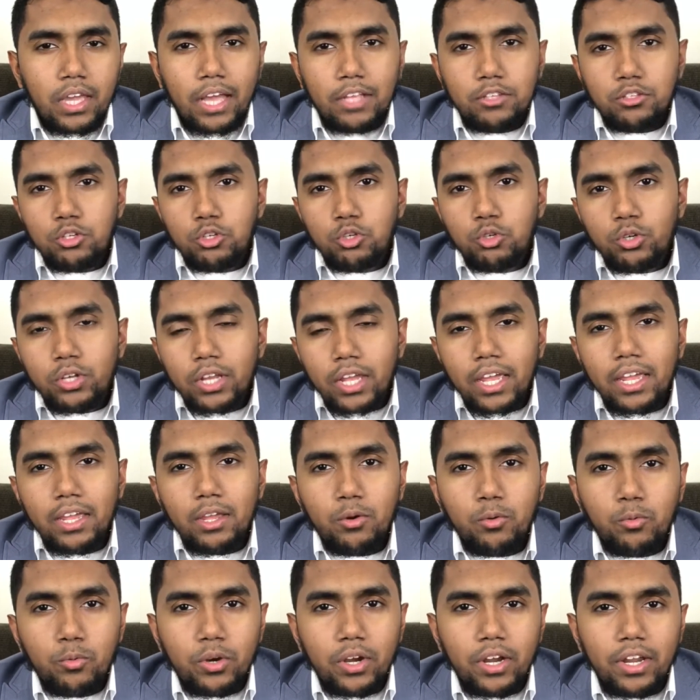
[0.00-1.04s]
And so
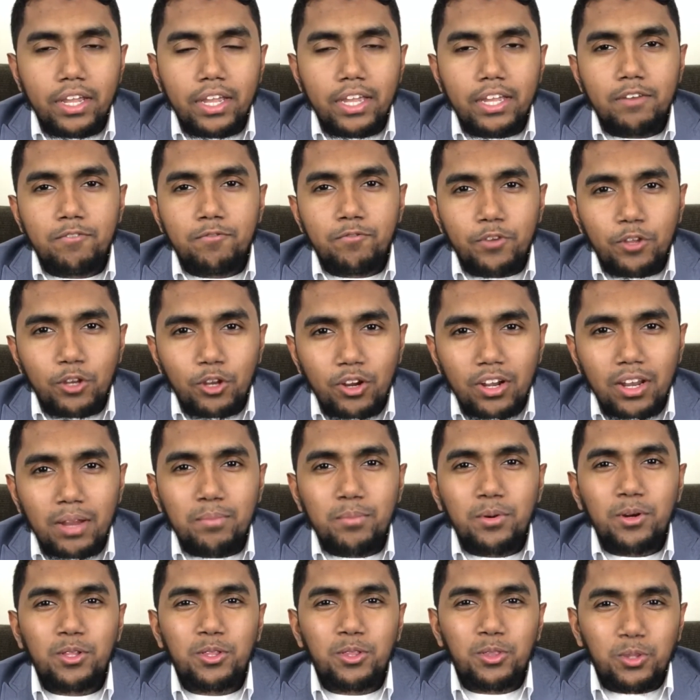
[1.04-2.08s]
today we are in video
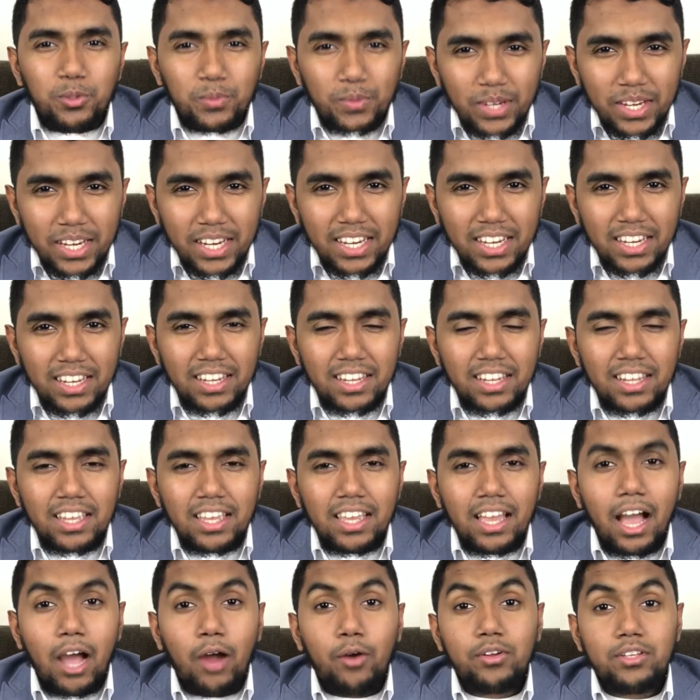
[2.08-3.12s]
number 3,
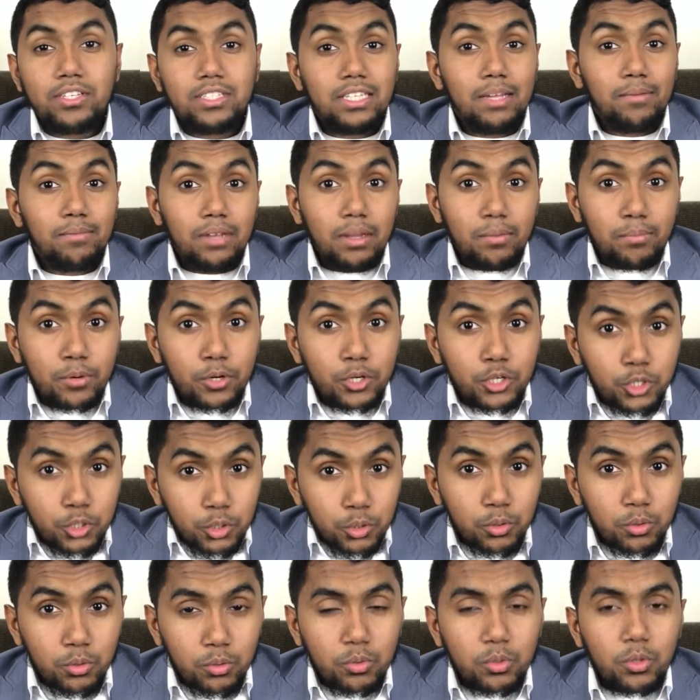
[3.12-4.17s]
our step number
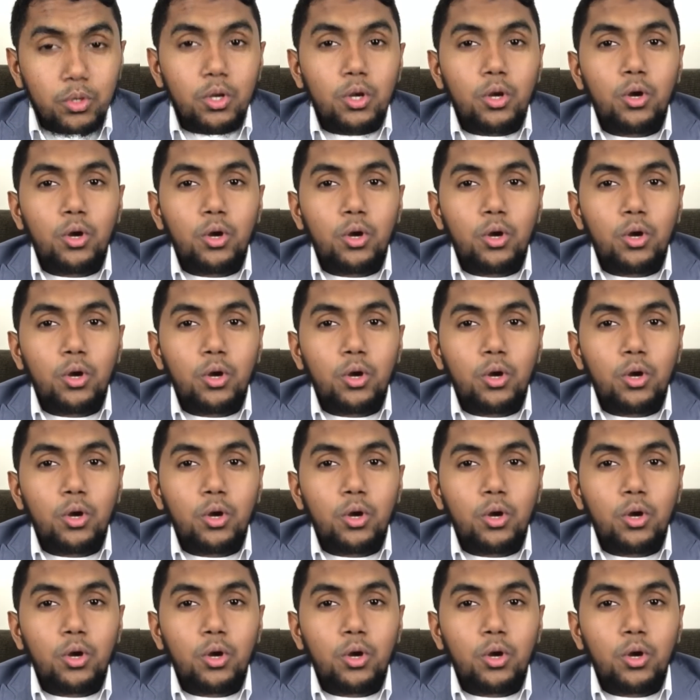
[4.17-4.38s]
2,